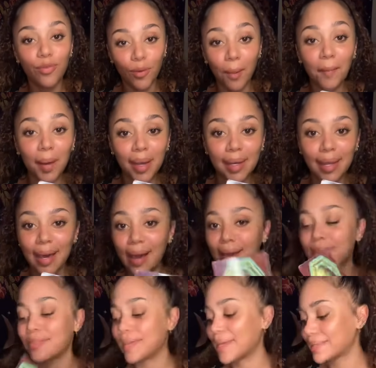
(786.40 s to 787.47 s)
from my
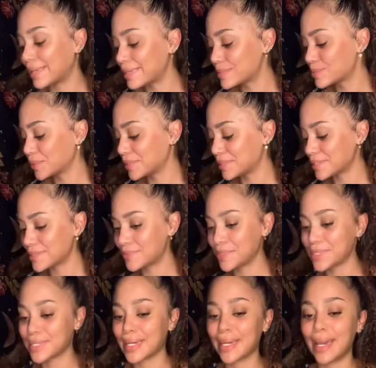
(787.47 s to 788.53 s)
life. Like that's what this feels
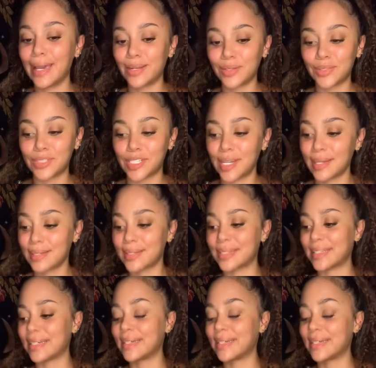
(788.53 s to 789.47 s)
like energetically.